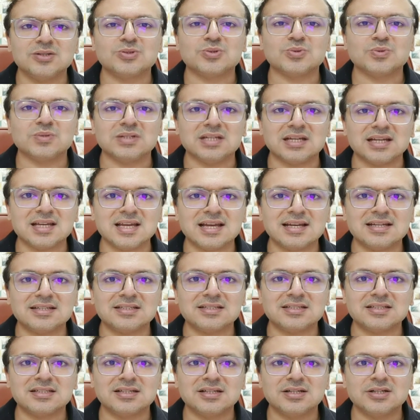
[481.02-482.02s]
to
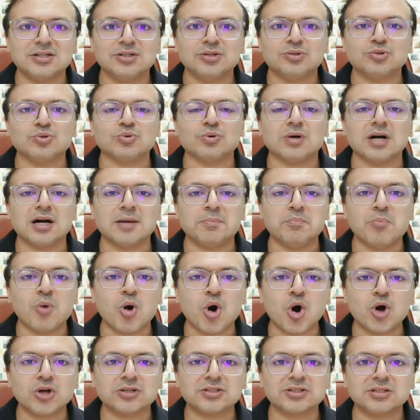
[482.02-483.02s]
negate, to
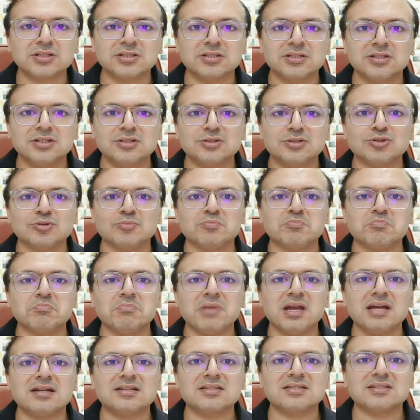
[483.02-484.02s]
abort, to
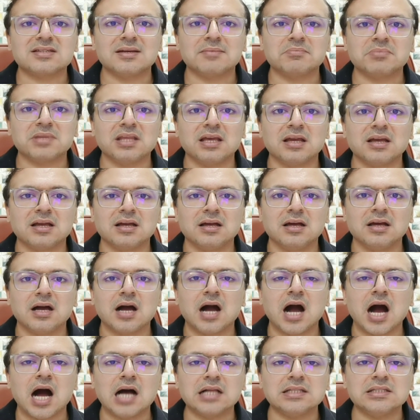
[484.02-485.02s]
make something
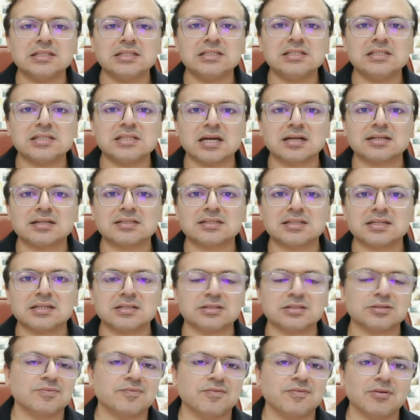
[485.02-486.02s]

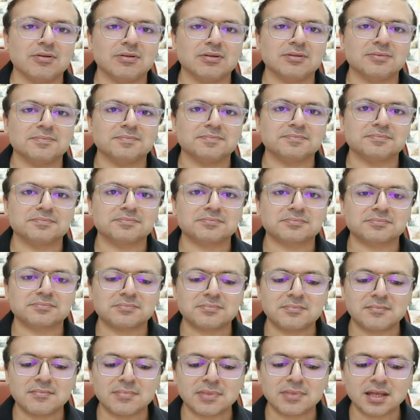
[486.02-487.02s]
unsuccessful.
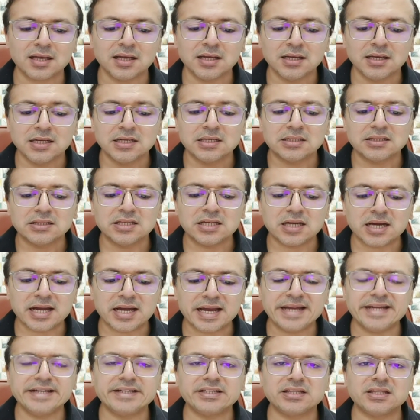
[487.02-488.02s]
The
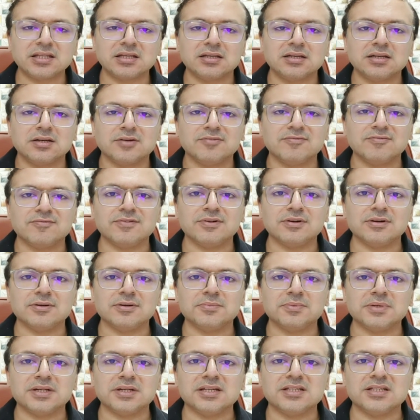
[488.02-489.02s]
eighth
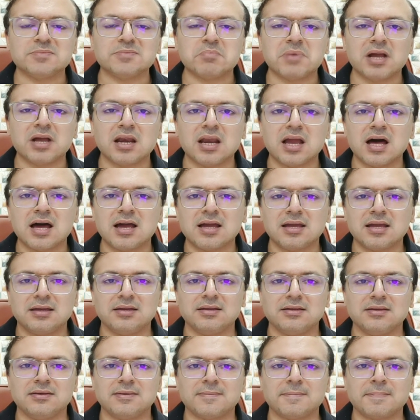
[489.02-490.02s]
verb is
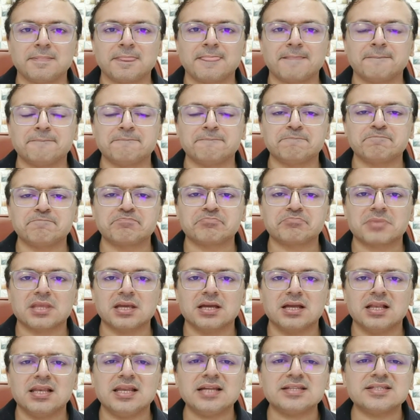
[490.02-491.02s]
malign.
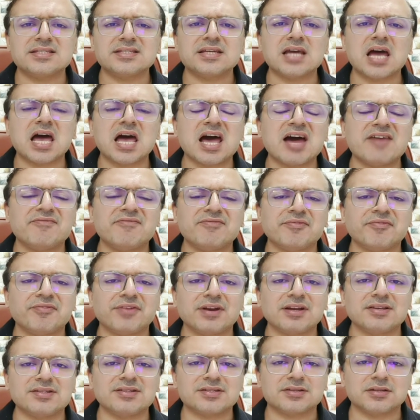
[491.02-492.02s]
Let's say I have a
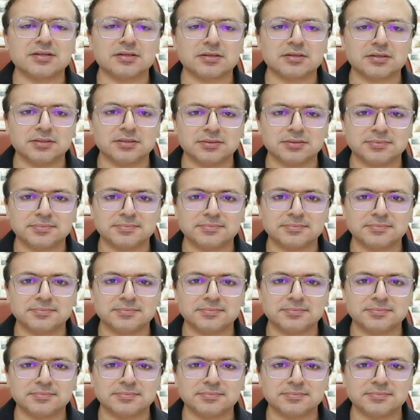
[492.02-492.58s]
friend circle.